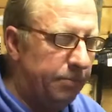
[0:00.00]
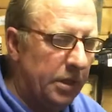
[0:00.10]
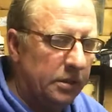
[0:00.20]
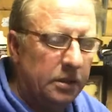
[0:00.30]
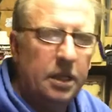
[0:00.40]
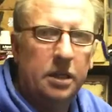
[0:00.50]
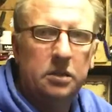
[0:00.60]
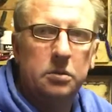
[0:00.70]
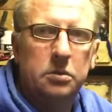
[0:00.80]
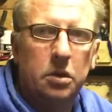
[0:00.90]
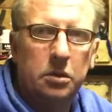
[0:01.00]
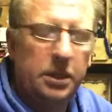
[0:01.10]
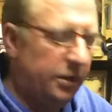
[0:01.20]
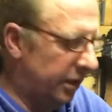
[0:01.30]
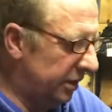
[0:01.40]
in the Techno
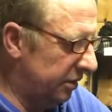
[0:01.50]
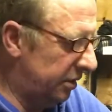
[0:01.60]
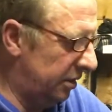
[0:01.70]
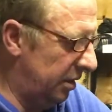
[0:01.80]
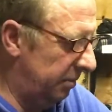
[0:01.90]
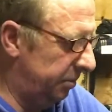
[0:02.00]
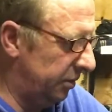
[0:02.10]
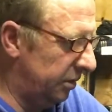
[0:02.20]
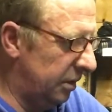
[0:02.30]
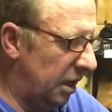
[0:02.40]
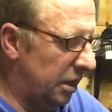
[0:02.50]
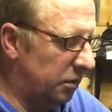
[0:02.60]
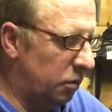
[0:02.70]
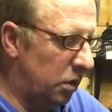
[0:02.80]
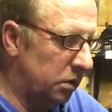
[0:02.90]
Truggy thing there, but I
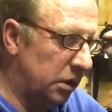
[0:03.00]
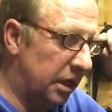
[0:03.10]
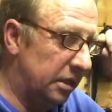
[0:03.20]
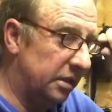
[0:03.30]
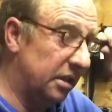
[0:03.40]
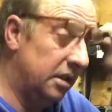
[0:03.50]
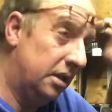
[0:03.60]
had one, and